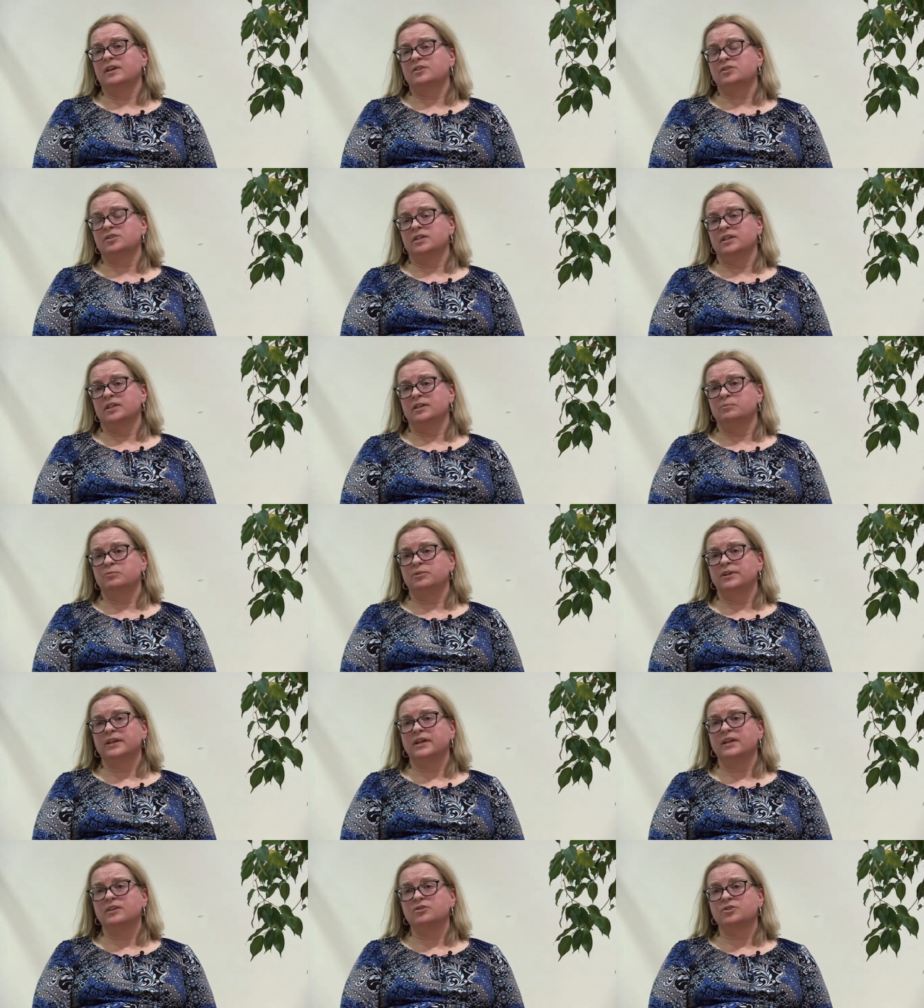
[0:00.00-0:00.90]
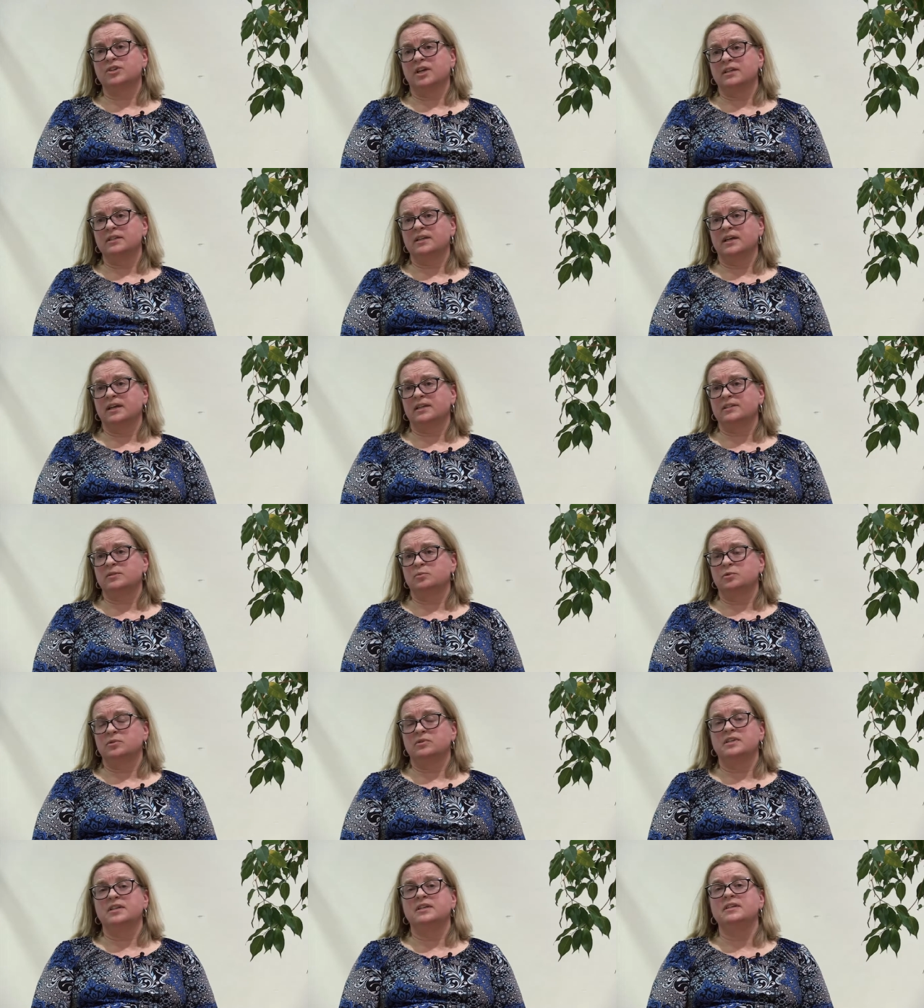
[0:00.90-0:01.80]
actually bringing gender
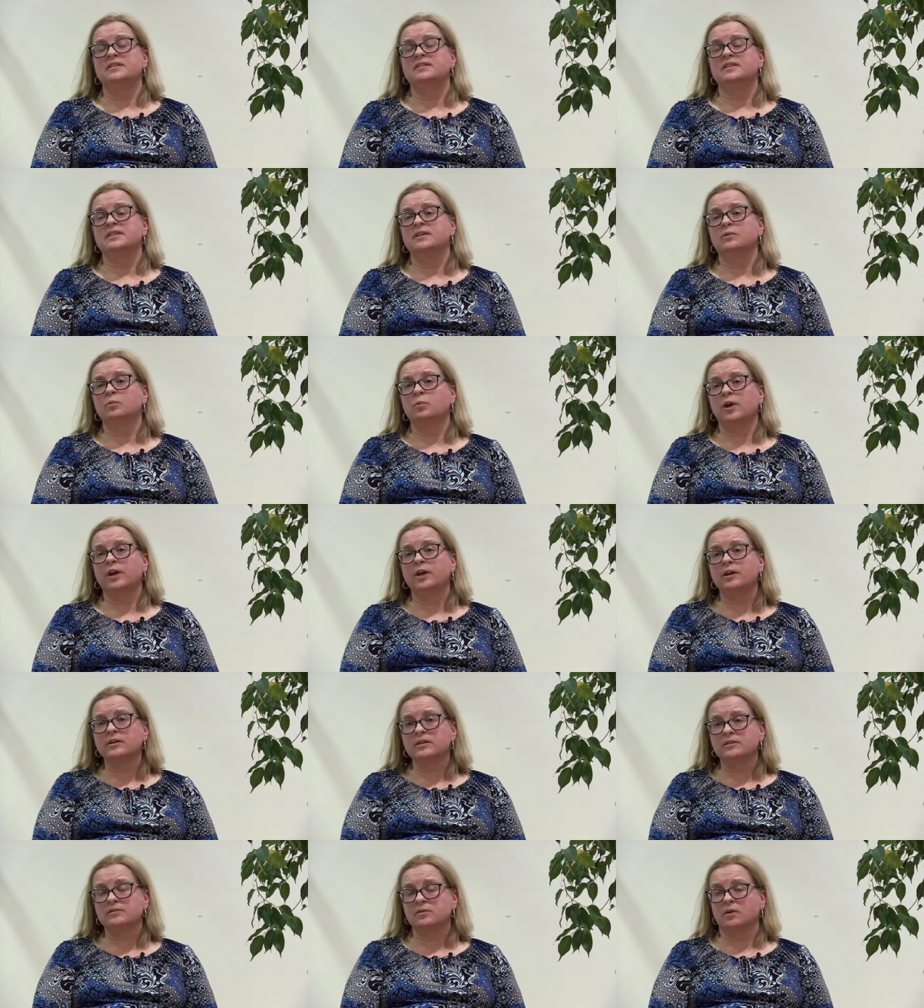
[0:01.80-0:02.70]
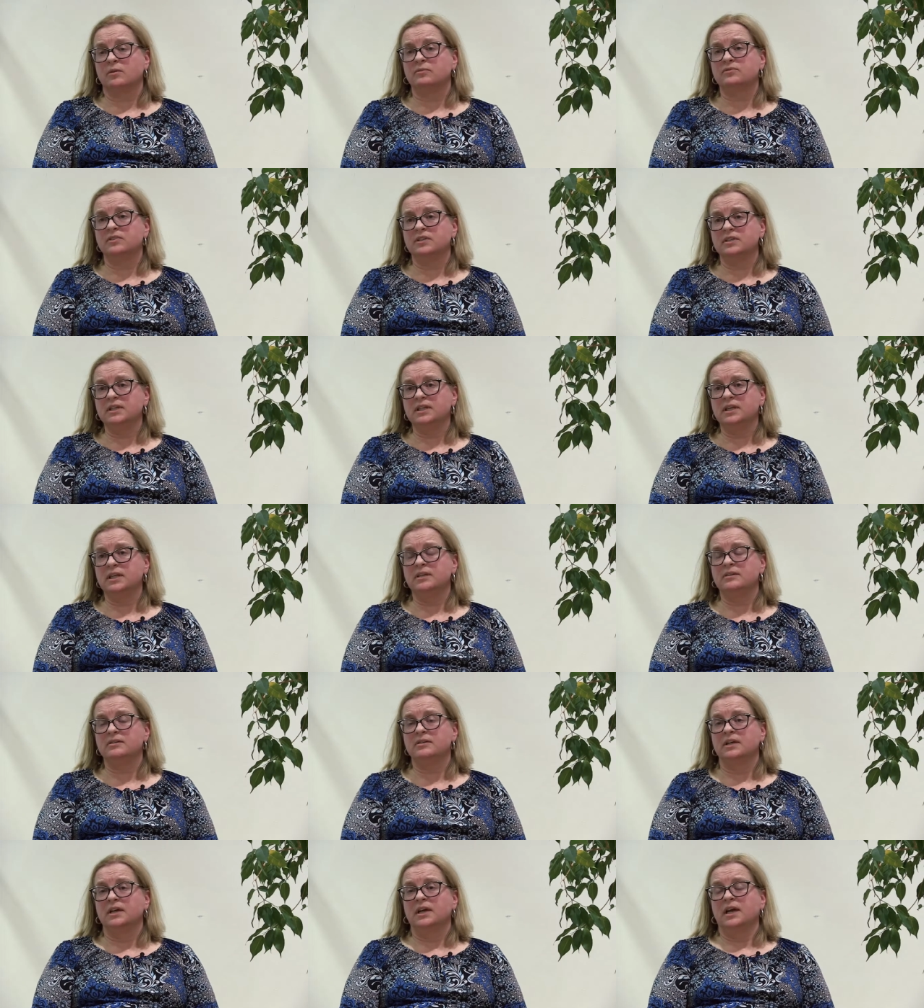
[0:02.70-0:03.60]
expertise and awareness of the
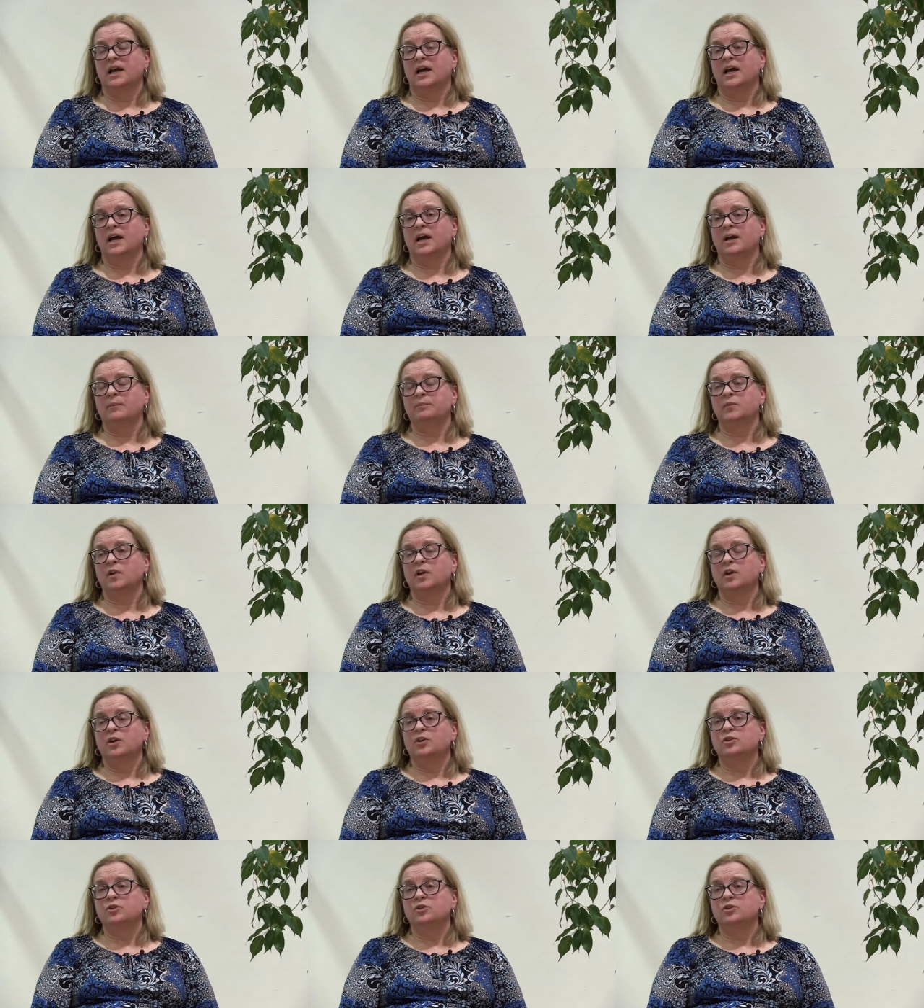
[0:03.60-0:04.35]
need um,